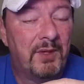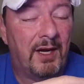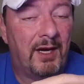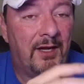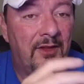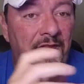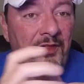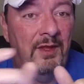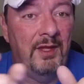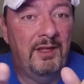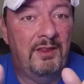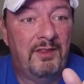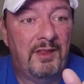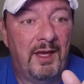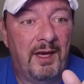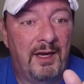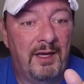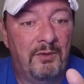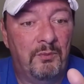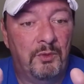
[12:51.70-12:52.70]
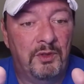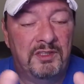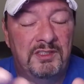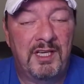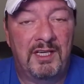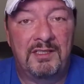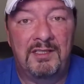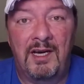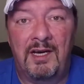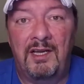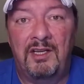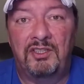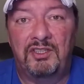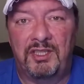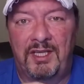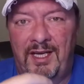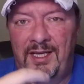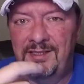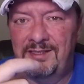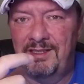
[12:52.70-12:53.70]
I think that with
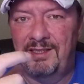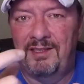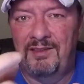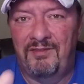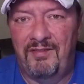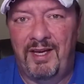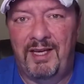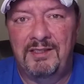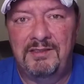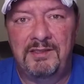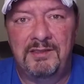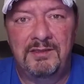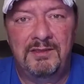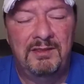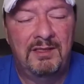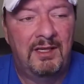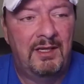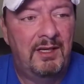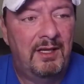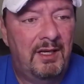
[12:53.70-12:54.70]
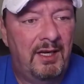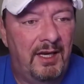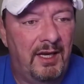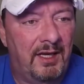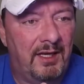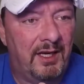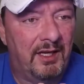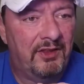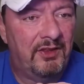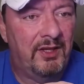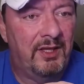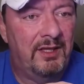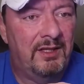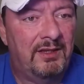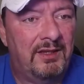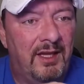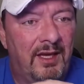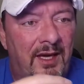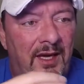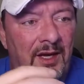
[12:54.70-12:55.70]
technology as it advances, and I
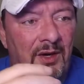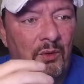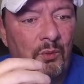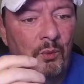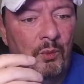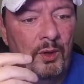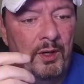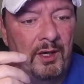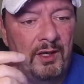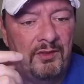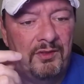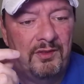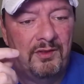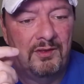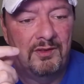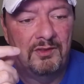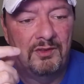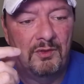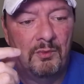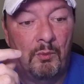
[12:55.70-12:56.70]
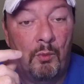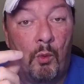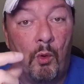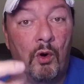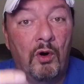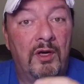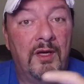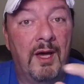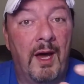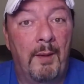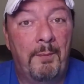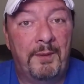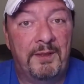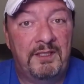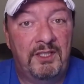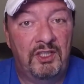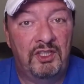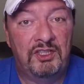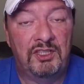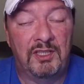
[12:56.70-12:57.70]
think that with more
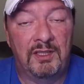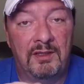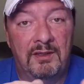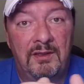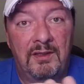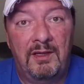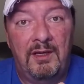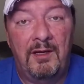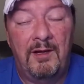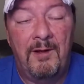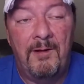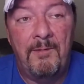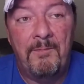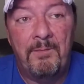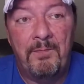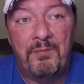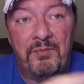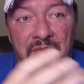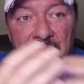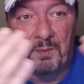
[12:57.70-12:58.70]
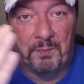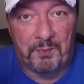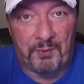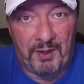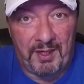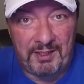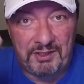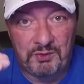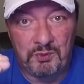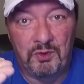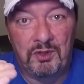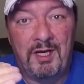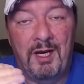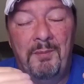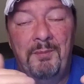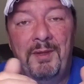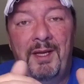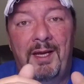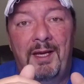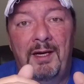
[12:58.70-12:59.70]
competition, the price will
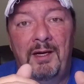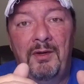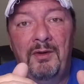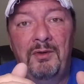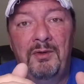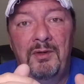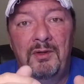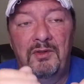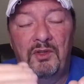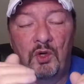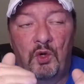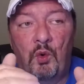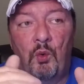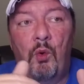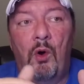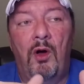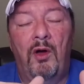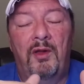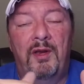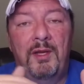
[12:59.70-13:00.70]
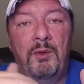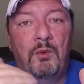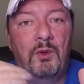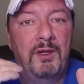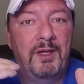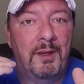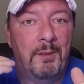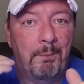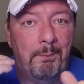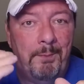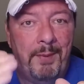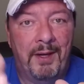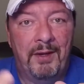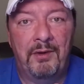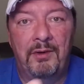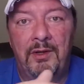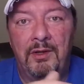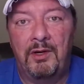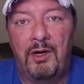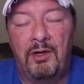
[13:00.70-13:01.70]
come down, the quality will get
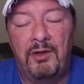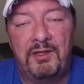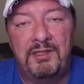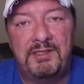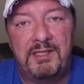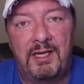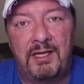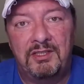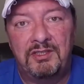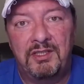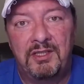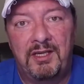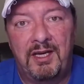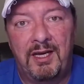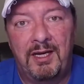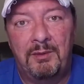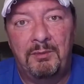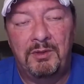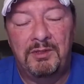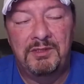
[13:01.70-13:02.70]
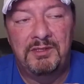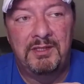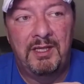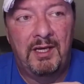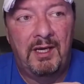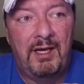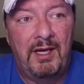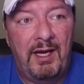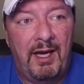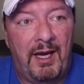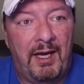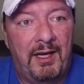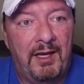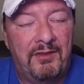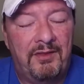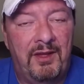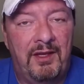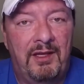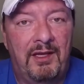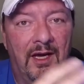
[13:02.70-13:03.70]
better in all these action cameras, and I
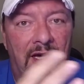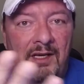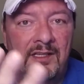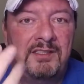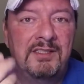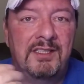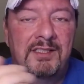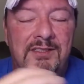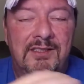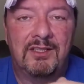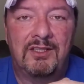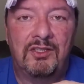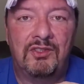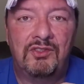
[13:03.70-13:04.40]
think us as the